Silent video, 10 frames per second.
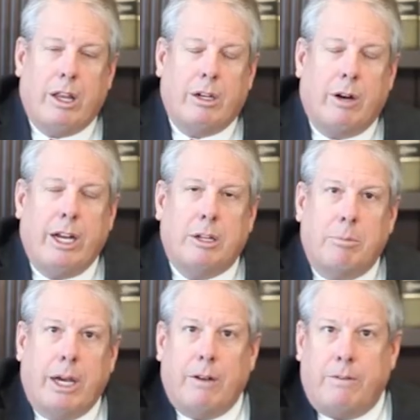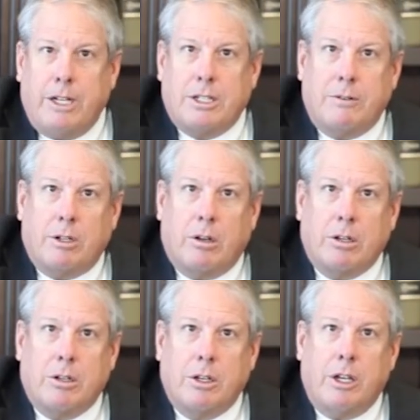of the greatest benefits of
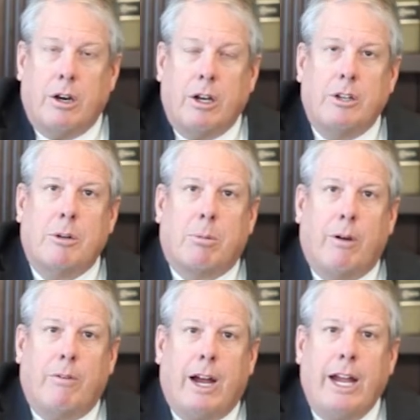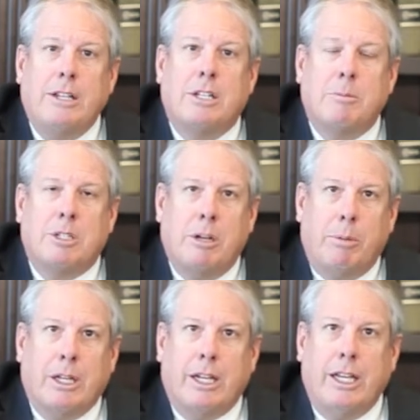Social Security is it provides some
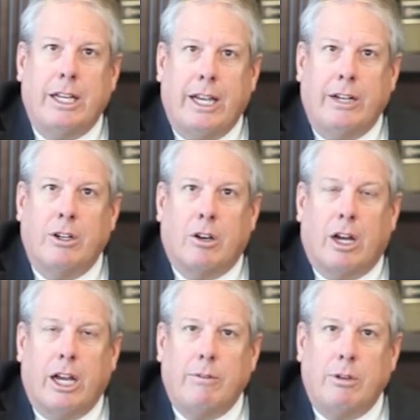stability in your life.